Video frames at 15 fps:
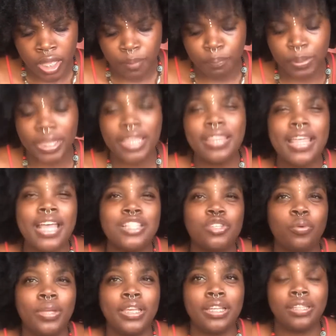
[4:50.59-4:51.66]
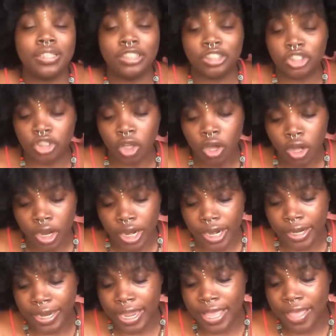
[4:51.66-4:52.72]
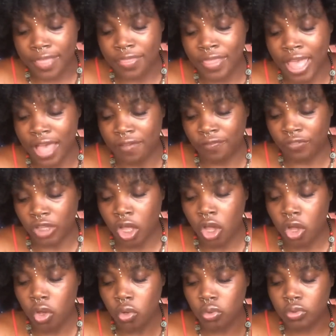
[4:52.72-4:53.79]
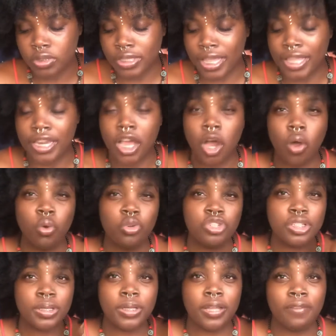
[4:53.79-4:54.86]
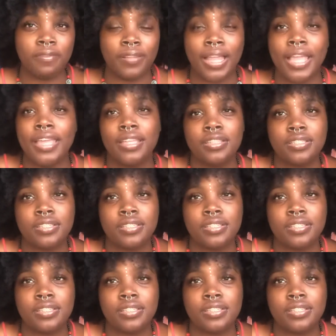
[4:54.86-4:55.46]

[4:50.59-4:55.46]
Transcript: Be that twinkling star that flows in an ocean of lights.